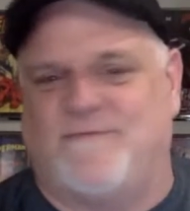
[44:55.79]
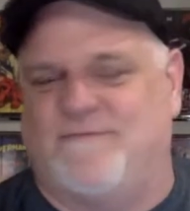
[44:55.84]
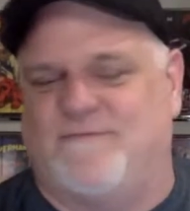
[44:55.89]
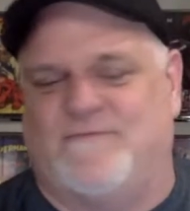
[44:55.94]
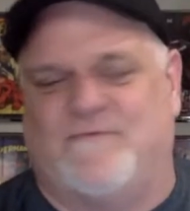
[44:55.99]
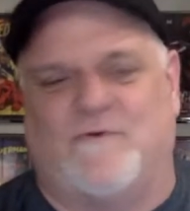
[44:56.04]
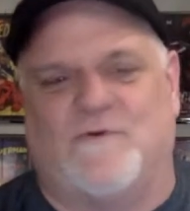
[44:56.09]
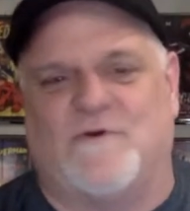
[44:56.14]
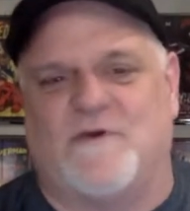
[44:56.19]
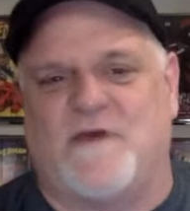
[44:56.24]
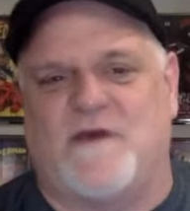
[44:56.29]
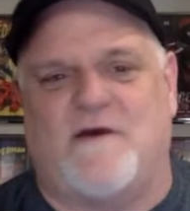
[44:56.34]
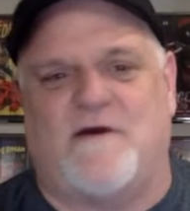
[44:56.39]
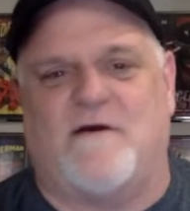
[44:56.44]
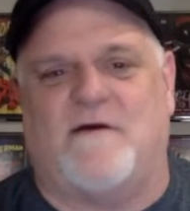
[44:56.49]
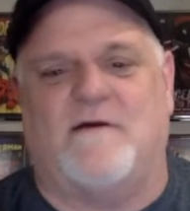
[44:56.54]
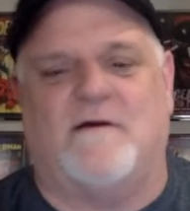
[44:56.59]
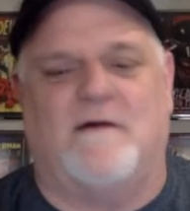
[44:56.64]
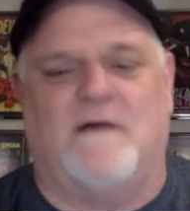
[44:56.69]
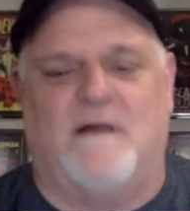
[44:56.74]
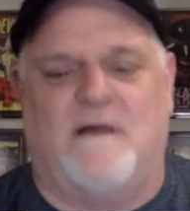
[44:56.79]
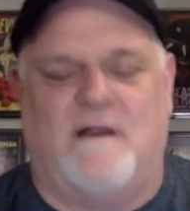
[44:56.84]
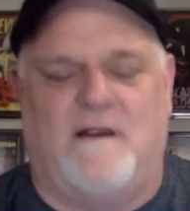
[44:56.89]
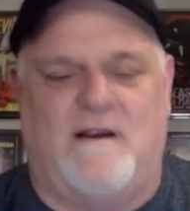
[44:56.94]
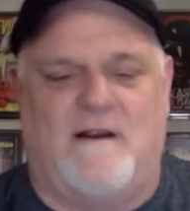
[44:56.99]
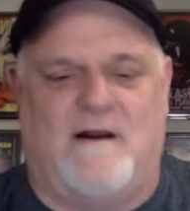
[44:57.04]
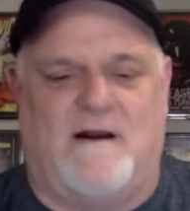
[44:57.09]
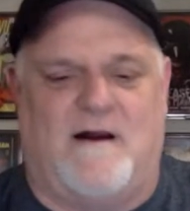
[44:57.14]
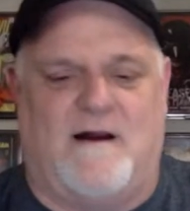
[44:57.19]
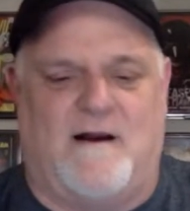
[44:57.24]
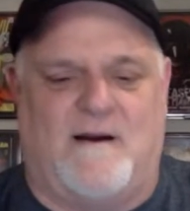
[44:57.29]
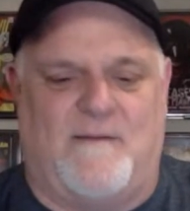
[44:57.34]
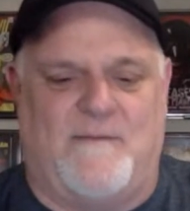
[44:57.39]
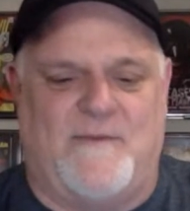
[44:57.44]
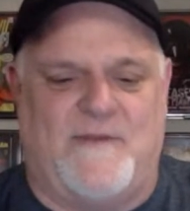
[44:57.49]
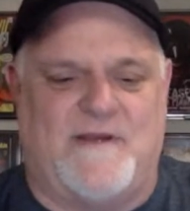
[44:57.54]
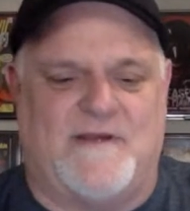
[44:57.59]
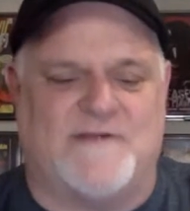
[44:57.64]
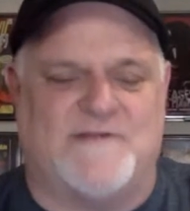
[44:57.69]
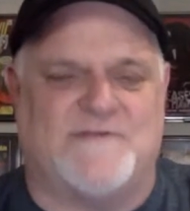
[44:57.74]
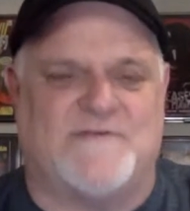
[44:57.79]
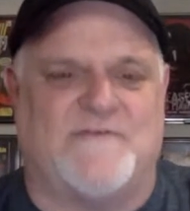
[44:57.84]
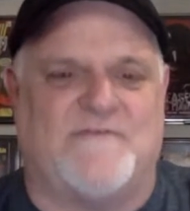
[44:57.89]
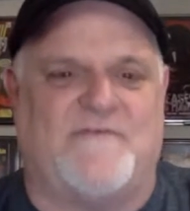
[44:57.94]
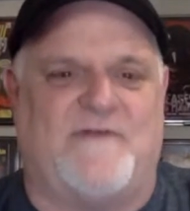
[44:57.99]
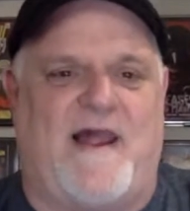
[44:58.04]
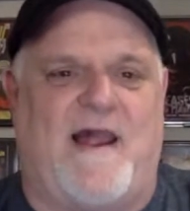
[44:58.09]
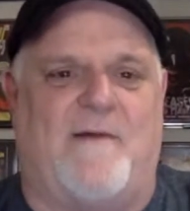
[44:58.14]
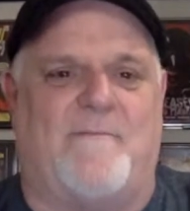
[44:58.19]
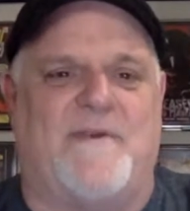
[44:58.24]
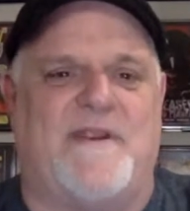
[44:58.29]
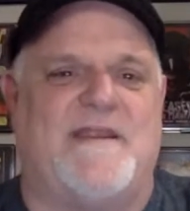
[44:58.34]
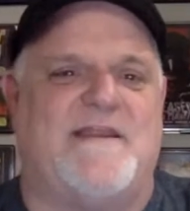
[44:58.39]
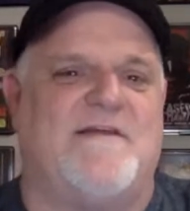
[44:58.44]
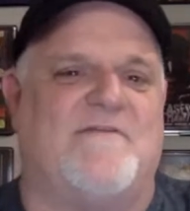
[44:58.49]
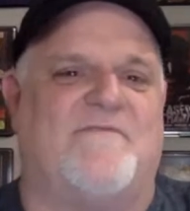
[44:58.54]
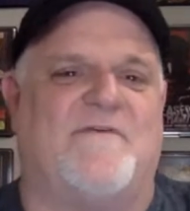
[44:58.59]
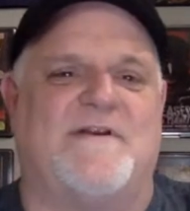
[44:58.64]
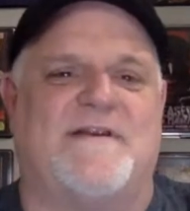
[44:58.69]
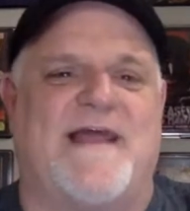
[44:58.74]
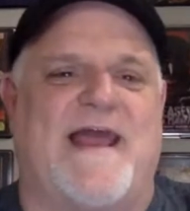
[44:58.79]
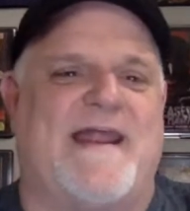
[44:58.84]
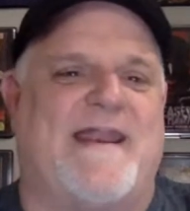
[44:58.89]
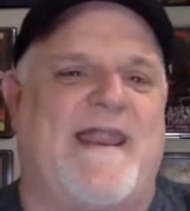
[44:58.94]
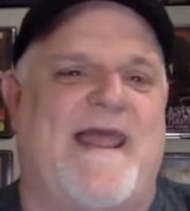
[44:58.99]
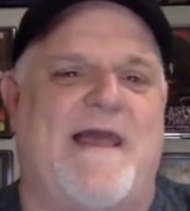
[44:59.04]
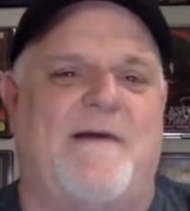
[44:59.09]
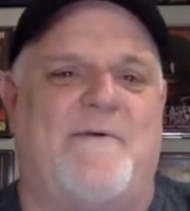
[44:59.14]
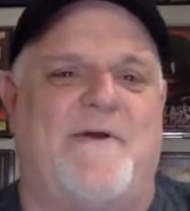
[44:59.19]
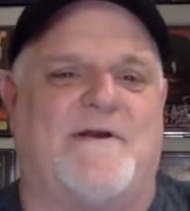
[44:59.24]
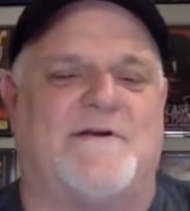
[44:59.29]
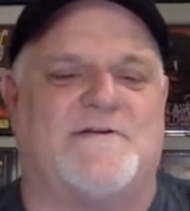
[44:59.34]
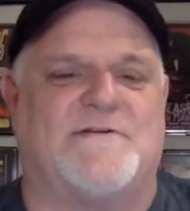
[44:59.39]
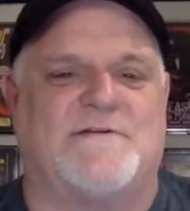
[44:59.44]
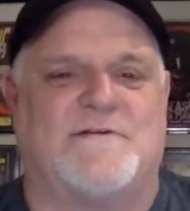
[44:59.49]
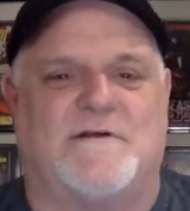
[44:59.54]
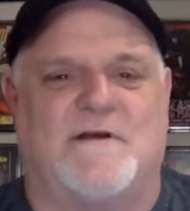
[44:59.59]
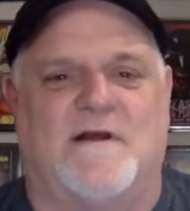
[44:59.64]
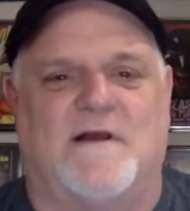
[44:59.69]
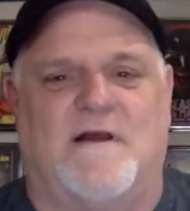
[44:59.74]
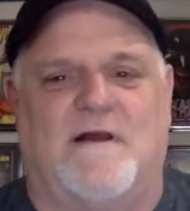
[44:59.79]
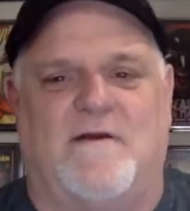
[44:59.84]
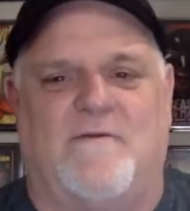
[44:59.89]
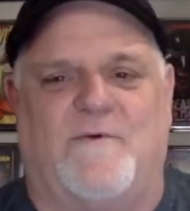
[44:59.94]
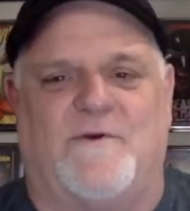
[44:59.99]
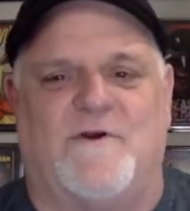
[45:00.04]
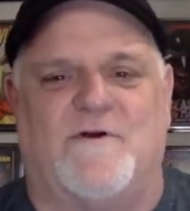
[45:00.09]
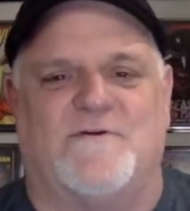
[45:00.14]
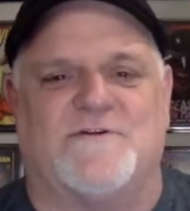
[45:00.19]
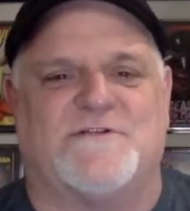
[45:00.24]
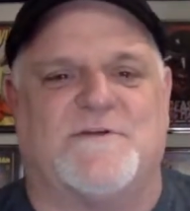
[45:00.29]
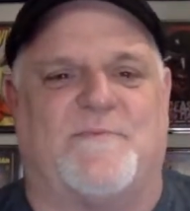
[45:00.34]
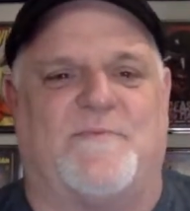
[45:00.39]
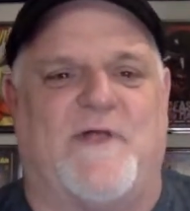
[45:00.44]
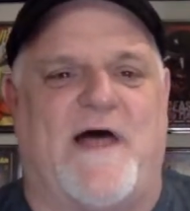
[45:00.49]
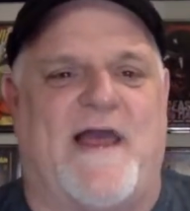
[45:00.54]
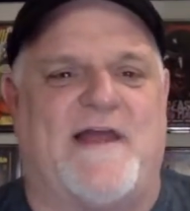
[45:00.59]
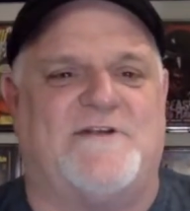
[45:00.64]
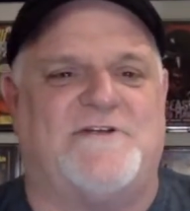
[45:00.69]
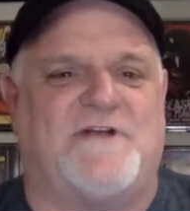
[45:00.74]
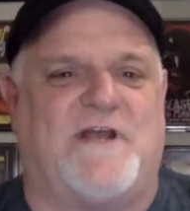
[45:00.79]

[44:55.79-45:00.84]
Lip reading: full gear because of how many different dynamics. When you're in supply